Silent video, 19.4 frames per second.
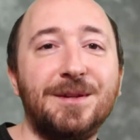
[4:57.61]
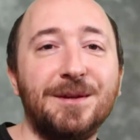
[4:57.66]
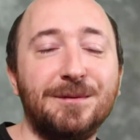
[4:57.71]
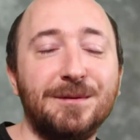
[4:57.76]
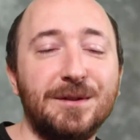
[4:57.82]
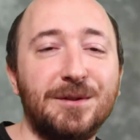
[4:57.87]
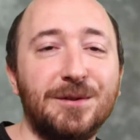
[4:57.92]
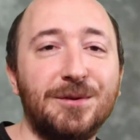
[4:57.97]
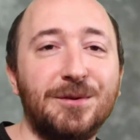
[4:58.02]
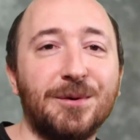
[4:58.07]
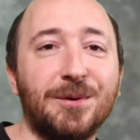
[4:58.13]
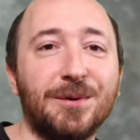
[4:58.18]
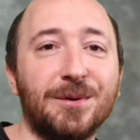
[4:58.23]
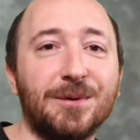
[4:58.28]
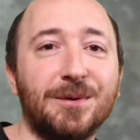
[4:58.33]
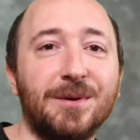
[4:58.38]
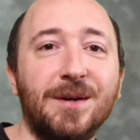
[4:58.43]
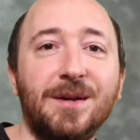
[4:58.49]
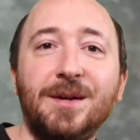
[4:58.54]
Divi
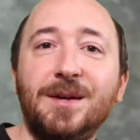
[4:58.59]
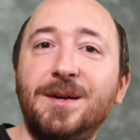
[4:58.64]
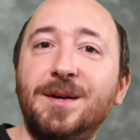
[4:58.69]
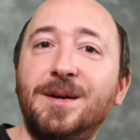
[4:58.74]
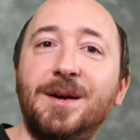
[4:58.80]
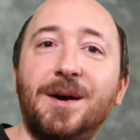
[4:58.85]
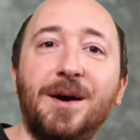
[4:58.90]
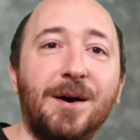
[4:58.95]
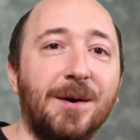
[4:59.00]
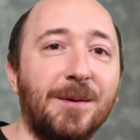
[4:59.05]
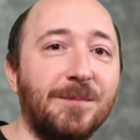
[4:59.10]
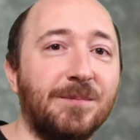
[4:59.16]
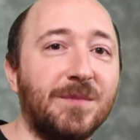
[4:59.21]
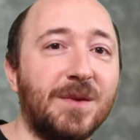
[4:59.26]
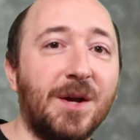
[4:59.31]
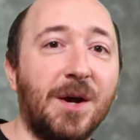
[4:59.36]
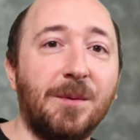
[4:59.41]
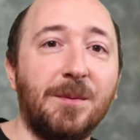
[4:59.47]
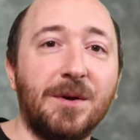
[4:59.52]
tutorial um,
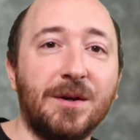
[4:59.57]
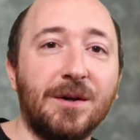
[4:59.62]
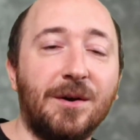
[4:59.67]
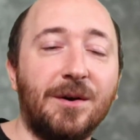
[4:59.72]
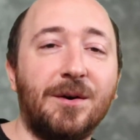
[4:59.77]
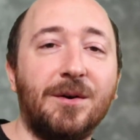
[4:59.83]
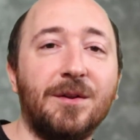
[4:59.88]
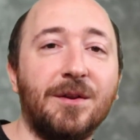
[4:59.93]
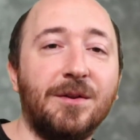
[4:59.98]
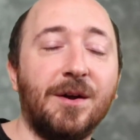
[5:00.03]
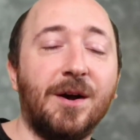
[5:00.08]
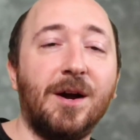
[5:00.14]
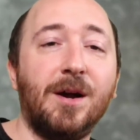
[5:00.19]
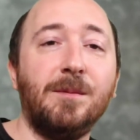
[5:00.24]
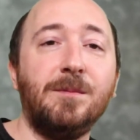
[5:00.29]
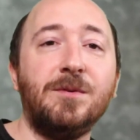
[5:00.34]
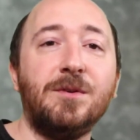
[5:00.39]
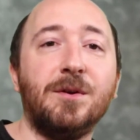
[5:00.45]
coming all the time.